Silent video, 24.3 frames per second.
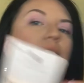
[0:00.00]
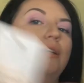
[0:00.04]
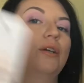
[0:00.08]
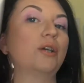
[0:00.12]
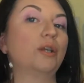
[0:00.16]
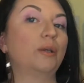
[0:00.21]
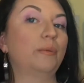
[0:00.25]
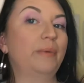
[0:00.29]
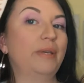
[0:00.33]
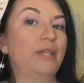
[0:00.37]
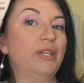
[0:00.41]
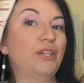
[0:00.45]
They're
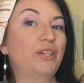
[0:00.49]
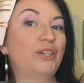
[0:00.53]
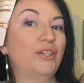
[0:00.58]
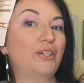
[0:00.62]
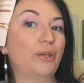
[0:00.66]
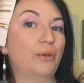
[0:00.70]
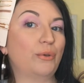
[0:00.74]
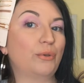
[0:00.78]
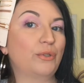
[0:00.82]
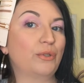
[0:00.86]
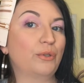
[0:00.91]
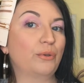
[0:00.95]
gonna be
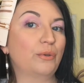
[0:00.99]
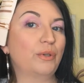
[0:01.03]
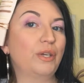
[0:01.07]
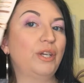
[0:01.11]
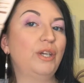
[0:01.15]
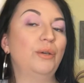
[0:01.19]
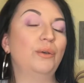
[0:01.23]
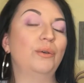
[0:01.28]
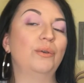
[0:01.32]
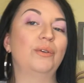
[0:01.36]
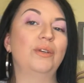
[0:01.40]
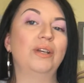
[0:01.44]
so, so
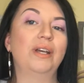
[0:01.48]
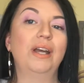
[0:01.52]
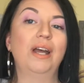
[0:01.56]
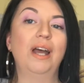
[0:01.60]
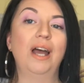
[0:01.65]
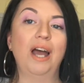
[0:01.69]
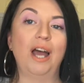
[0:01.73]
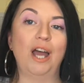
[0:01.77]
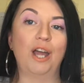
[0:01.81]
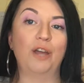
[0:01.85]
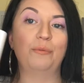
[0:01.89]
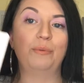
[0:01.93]
cute.
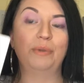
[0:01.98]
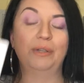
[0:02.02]
I've